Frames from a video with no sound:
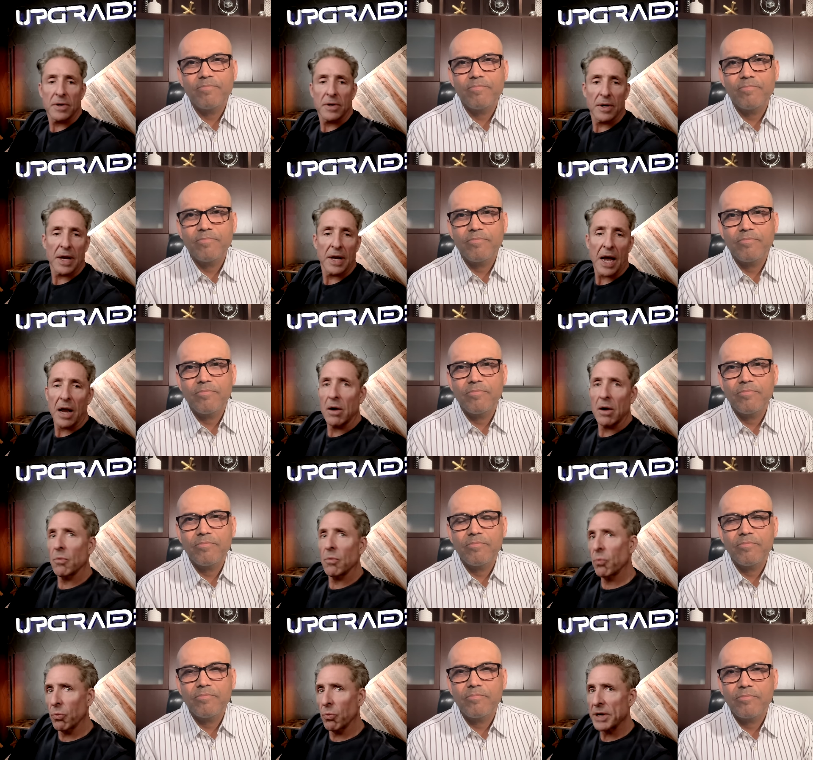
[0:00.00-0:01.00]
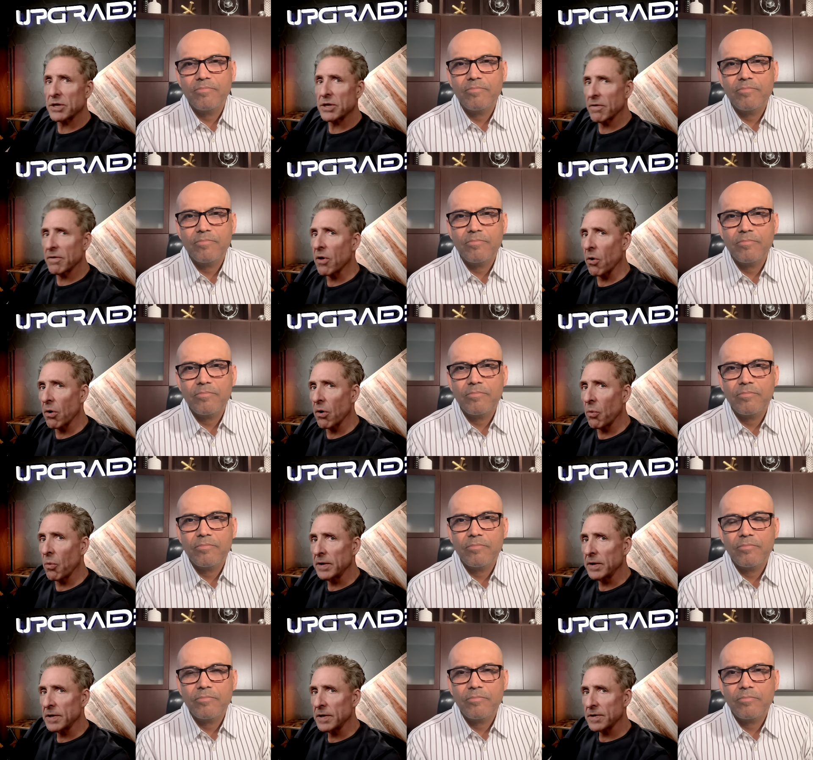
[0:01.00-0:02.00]
Speaker 1: to get which of the Auro
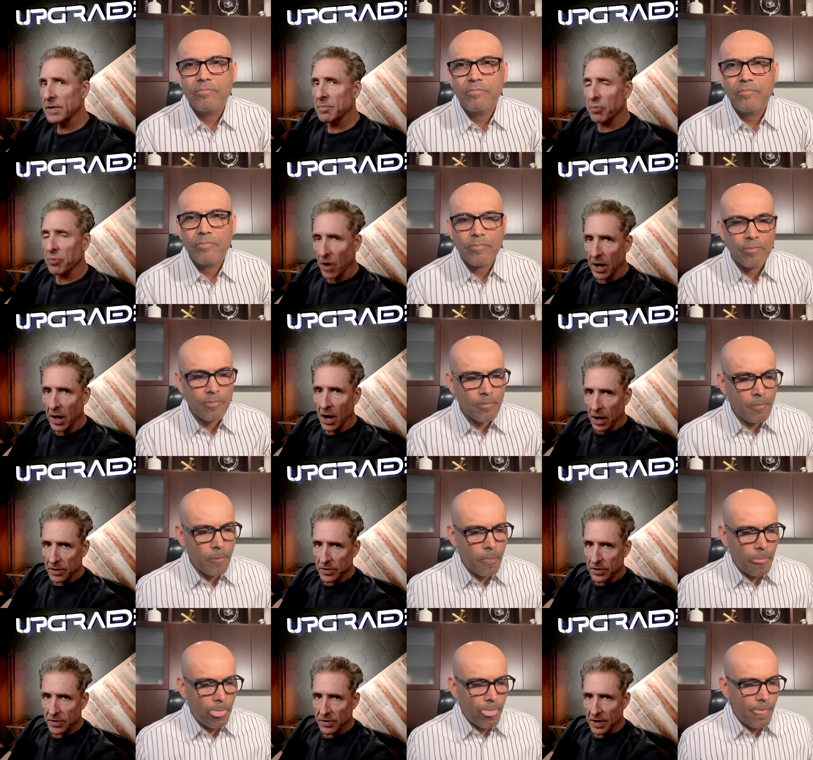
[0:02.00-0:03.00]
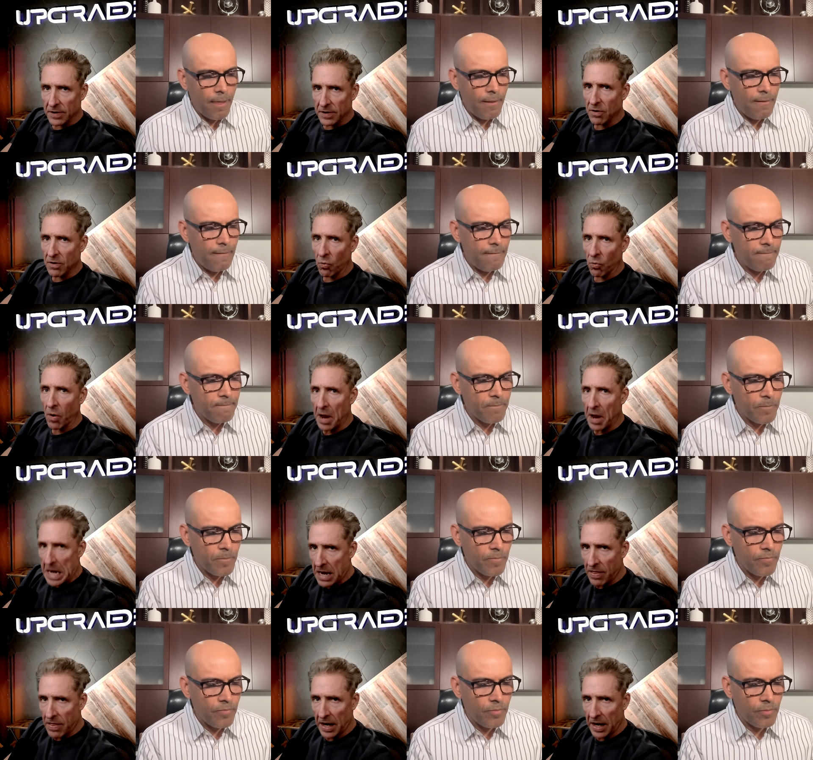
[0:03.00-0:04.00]
Wellness products is the
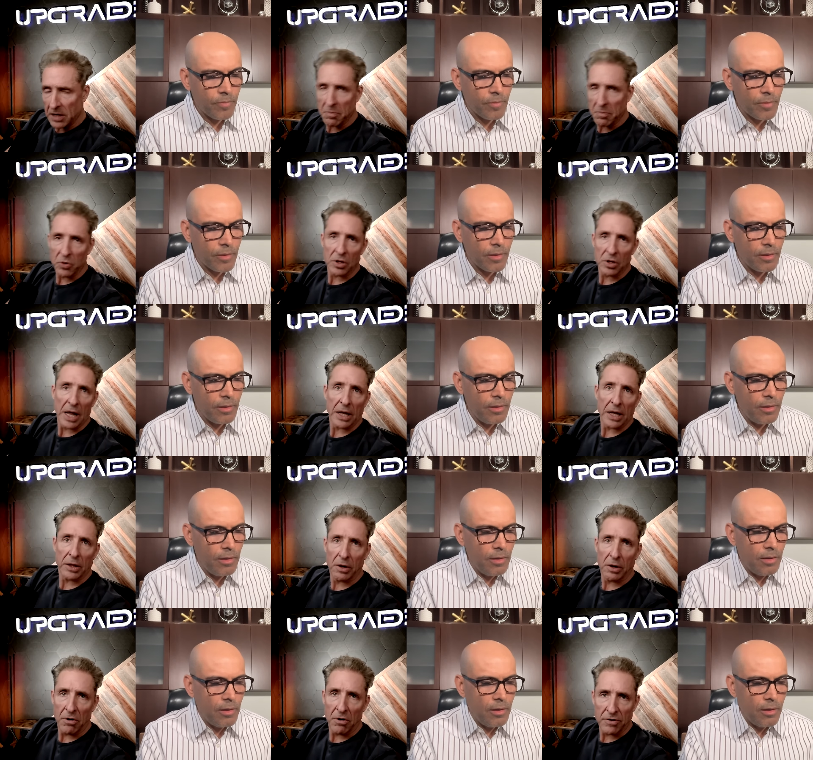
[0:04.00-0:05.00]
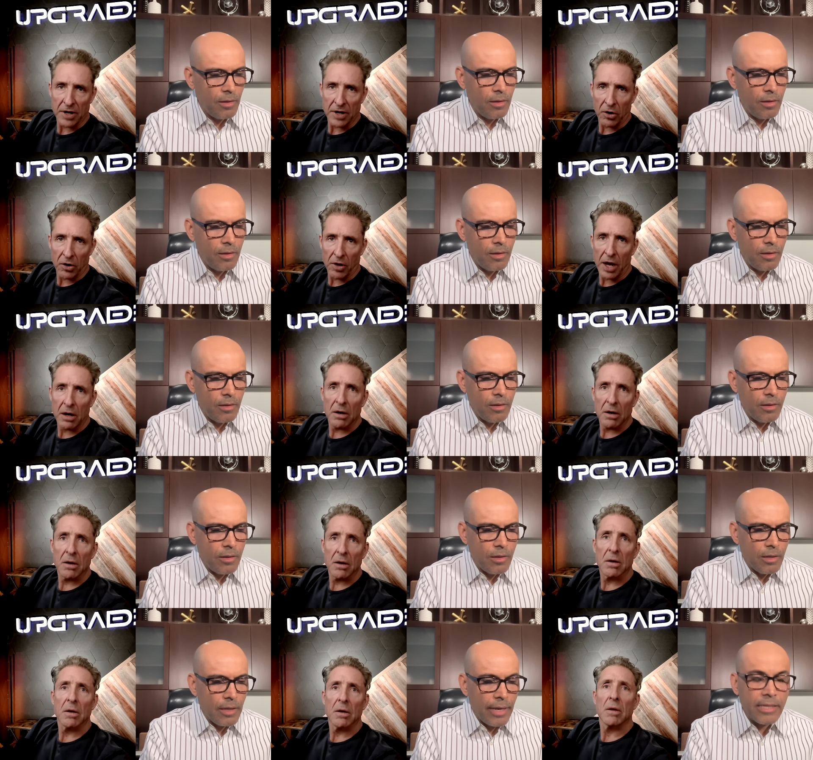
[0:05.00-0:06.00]
one that is most likely to reduce cellulite?
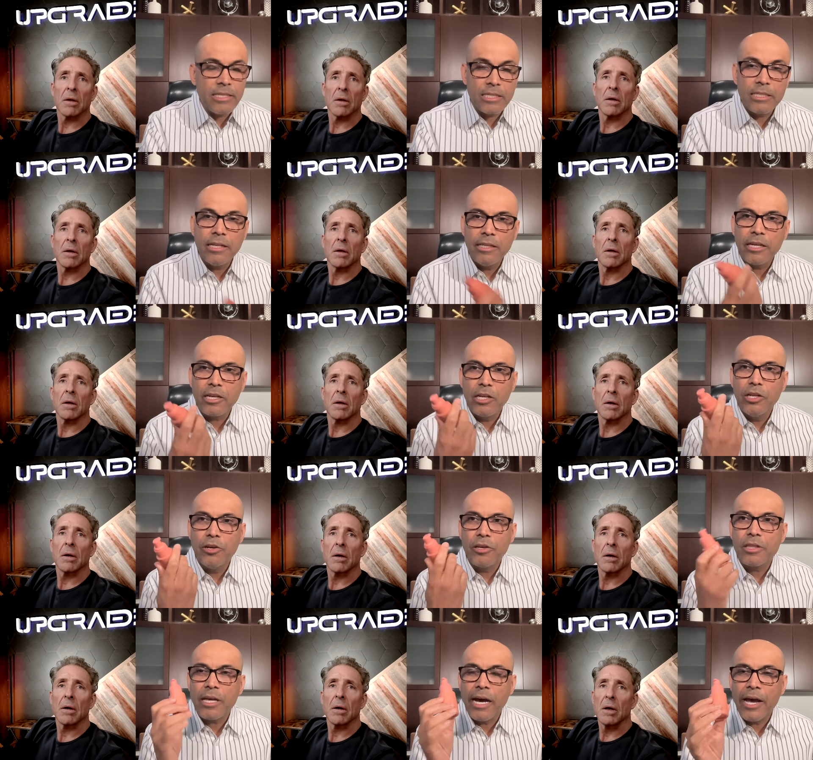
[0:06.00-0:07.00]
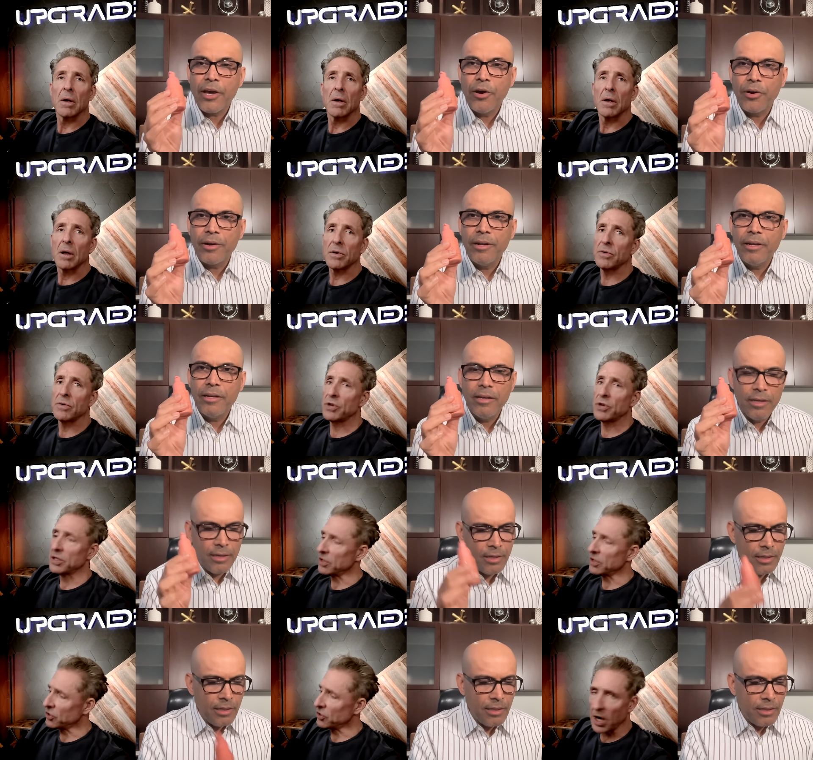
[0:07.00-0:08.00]
Speaker 2: it's still the glutathione.
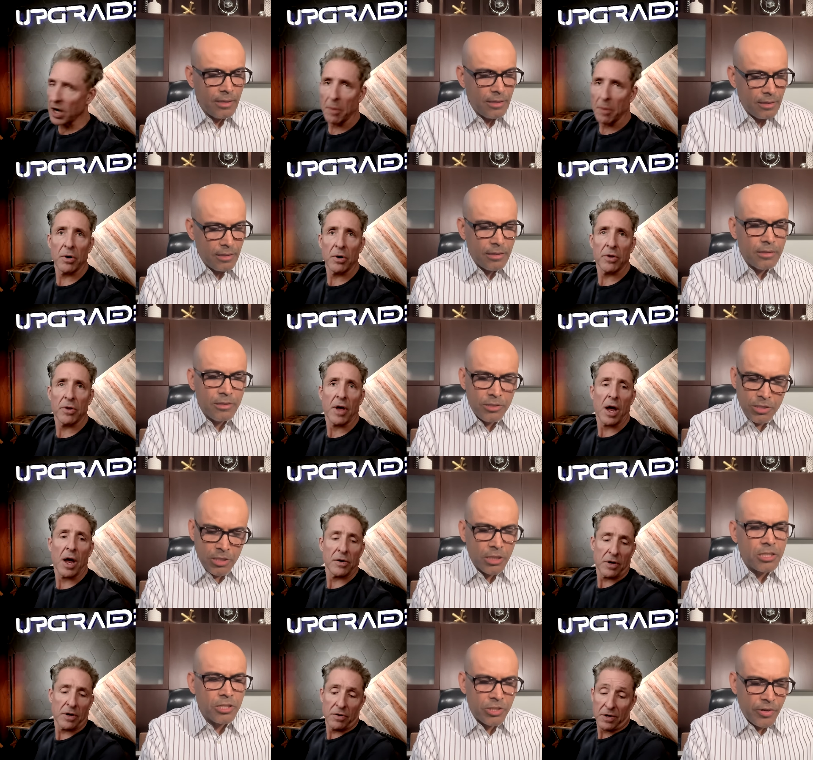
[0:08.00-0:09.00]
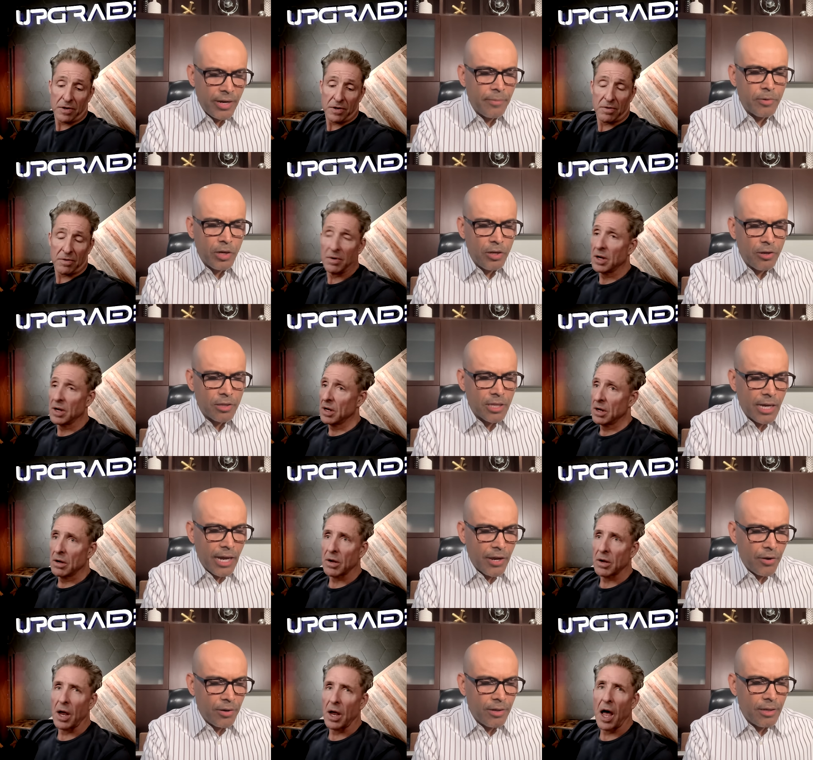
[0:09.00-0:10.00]
Speaker 1: Just a straight up glutathione. Just so straight just, up
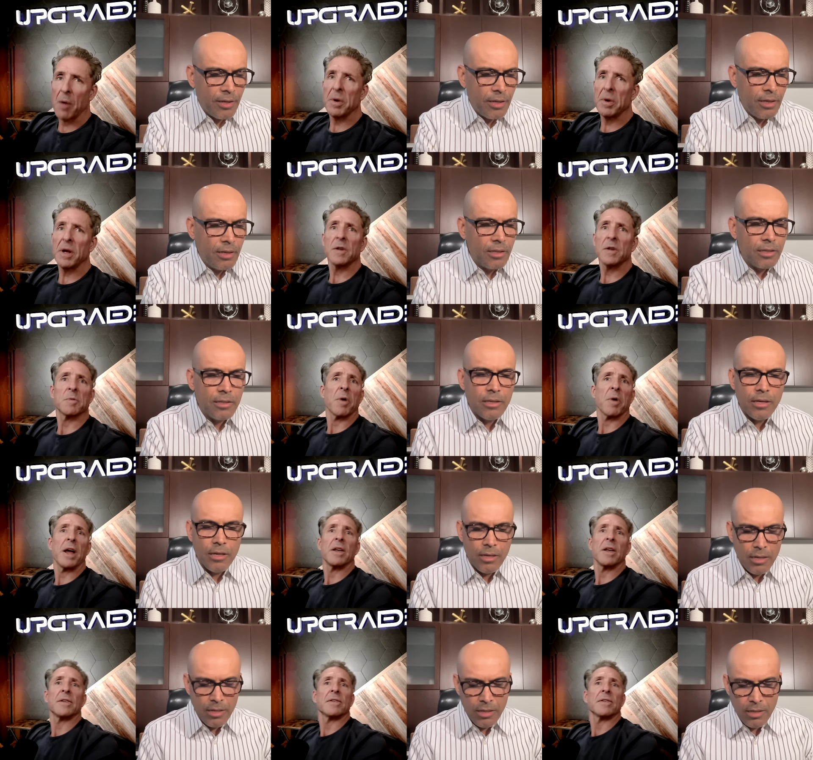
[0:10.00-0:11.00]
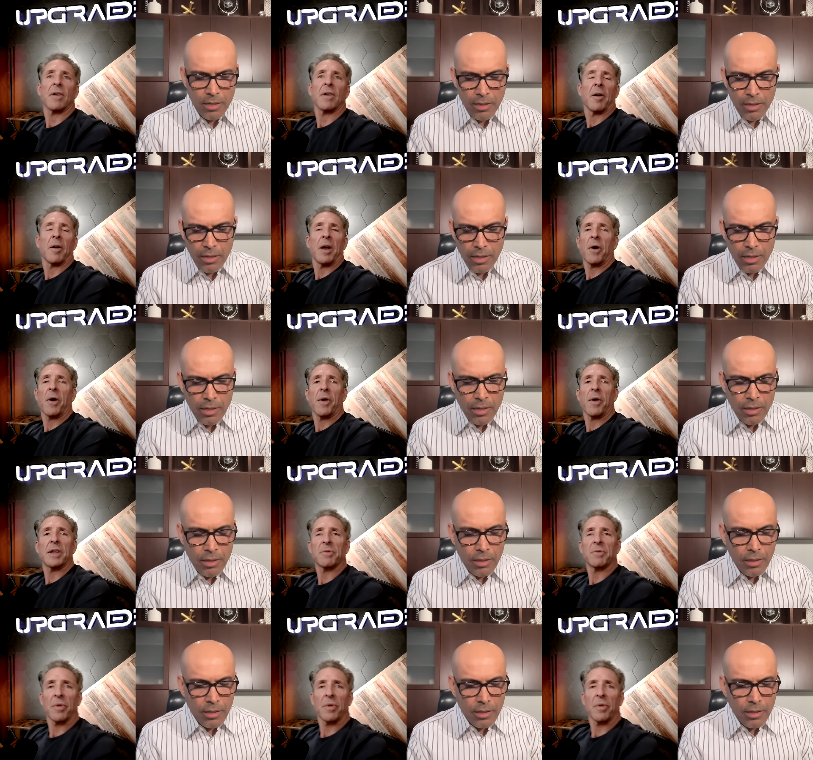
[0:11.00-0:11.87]
Speaker 2: glutathione.
Speaker 1: how many sprays on areas